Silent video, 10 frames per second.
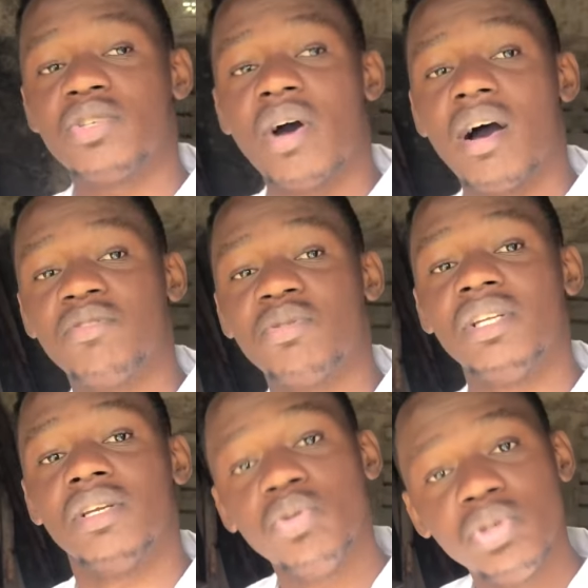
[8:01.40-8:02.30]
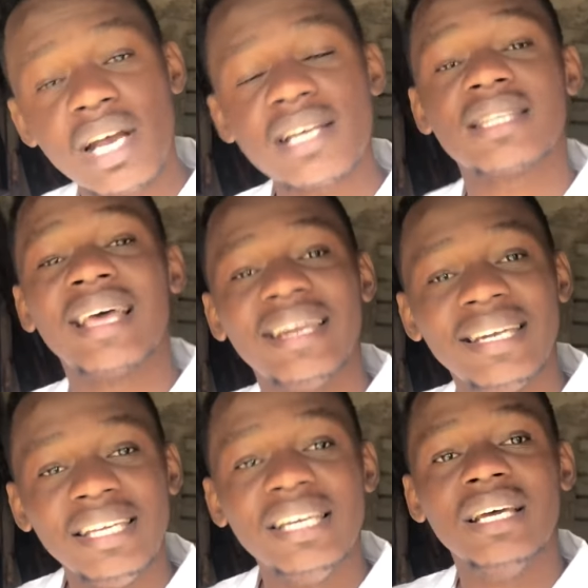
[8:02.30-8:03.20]
you have to need you just
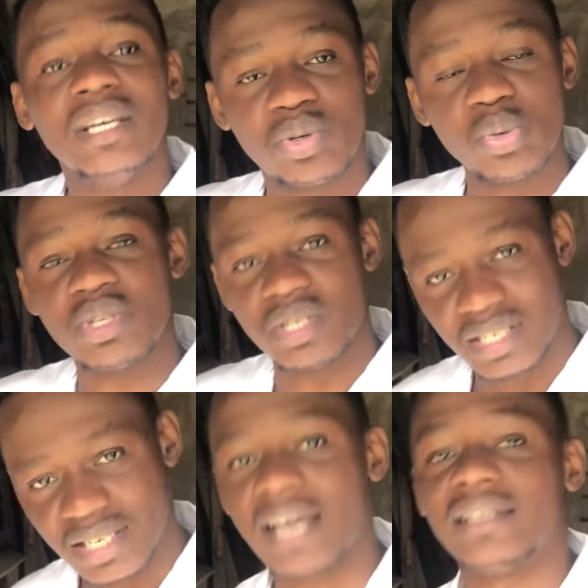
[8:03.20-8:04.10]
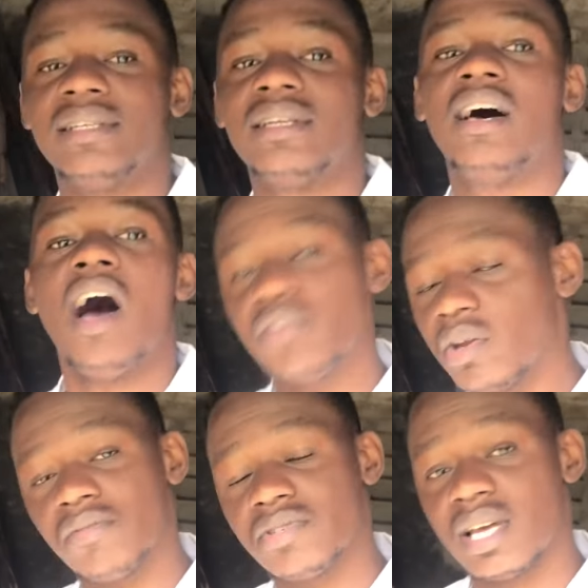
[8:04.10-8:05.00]
need to start after
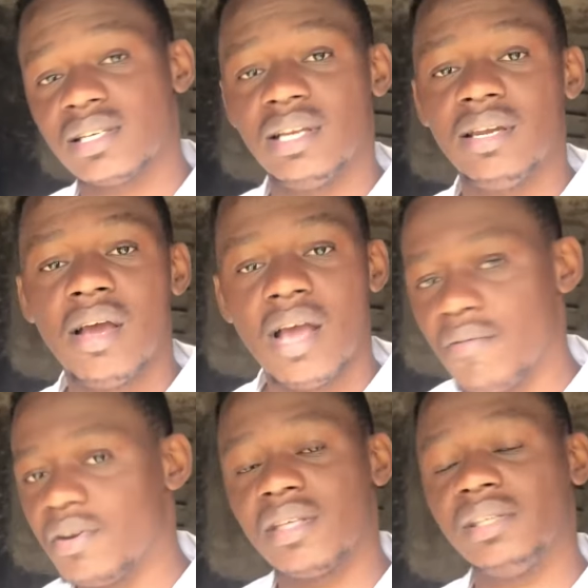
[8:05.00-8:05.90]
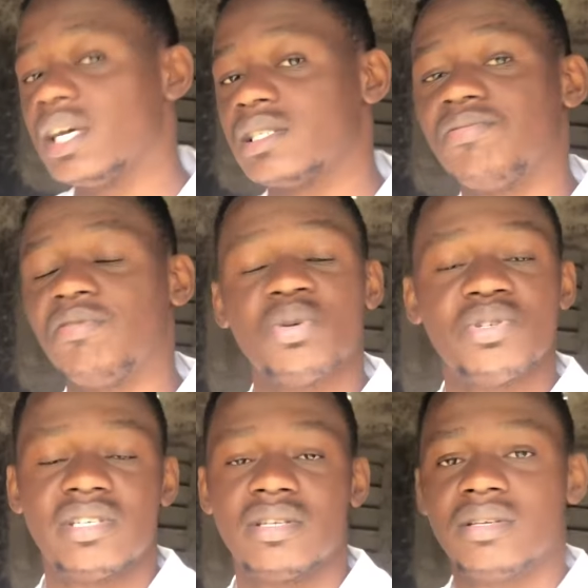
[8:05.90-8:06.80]
you have started everything just
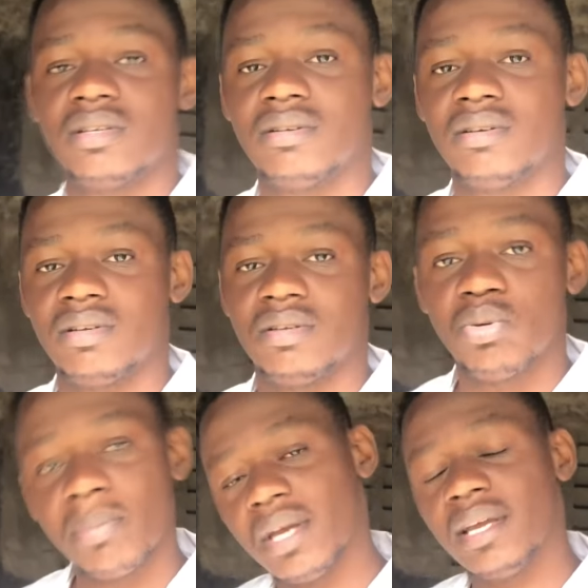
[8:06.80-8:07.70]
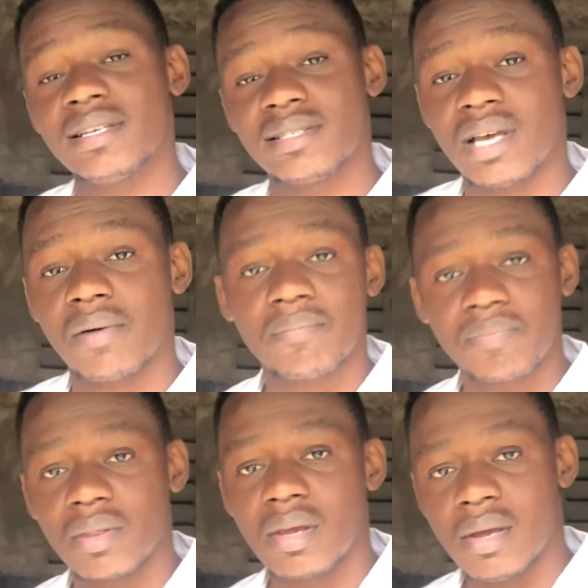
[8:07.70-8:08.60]
flows you may get some